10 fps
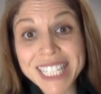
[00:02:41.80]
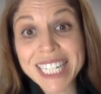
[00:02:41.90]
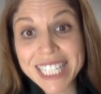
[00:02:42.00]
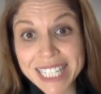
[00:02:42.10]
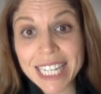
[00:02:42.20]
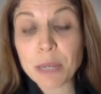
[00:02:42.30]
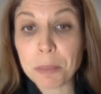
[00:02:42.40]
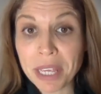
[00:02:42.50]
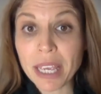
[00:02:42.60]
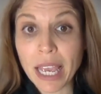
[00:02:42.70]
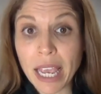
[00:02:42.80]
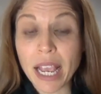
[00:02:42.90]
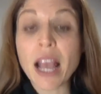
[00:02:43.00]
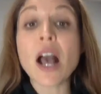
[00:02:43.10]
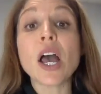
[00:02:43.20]

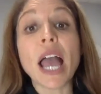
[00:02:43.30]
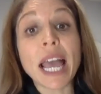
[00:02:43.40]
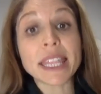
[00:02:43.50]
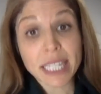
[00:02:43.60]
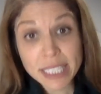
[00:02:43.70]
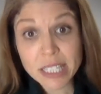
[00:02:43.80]
CCPA. And